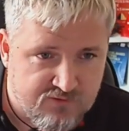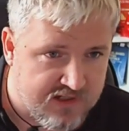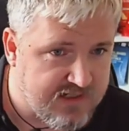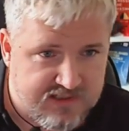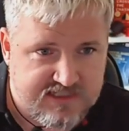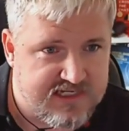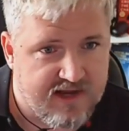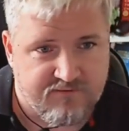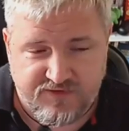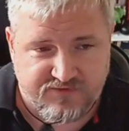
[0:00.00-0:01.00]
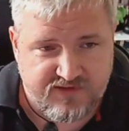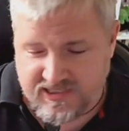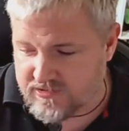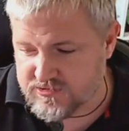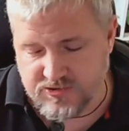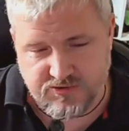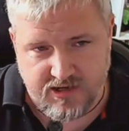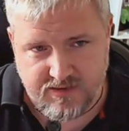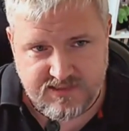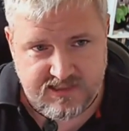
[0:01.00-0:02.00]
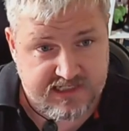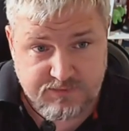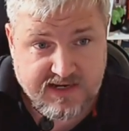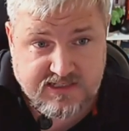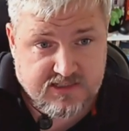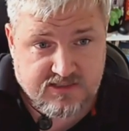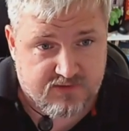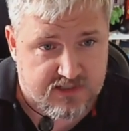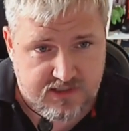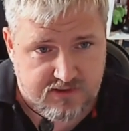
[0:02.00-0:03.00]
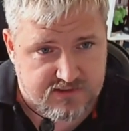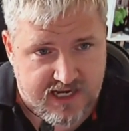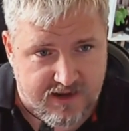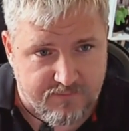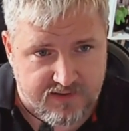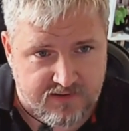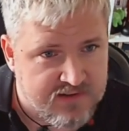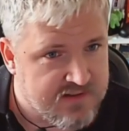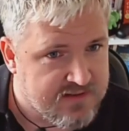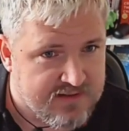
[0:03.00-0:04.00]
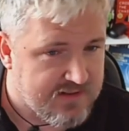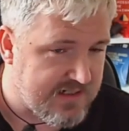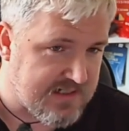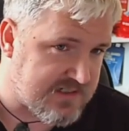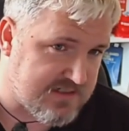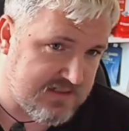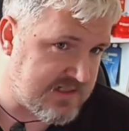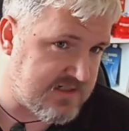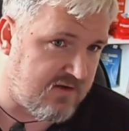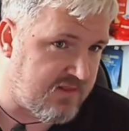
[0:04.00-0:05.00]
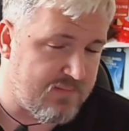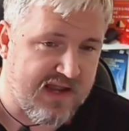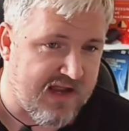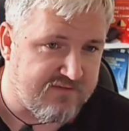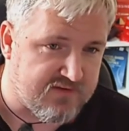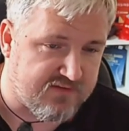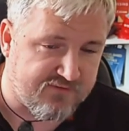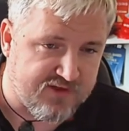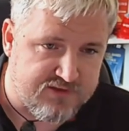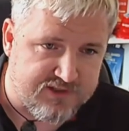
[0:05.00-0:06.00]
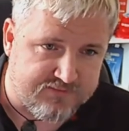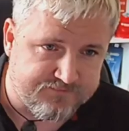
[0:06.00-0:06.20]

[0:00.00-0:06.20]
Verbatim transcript: Running the same 50,000 scripts and expecting something new to happen is is not the behavior of the future